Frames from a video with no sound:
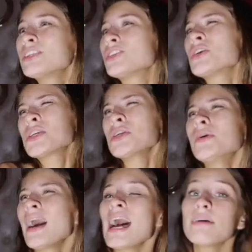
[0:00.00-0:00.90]
So
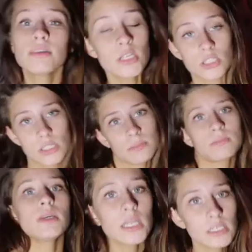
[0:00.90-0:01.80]
you have to
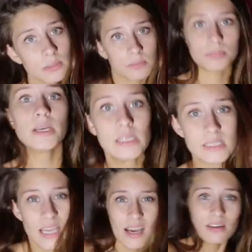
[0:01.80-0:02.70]
make the
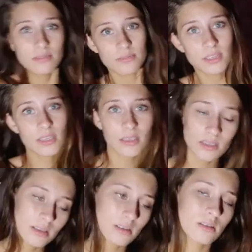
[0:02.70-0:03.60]
best out of it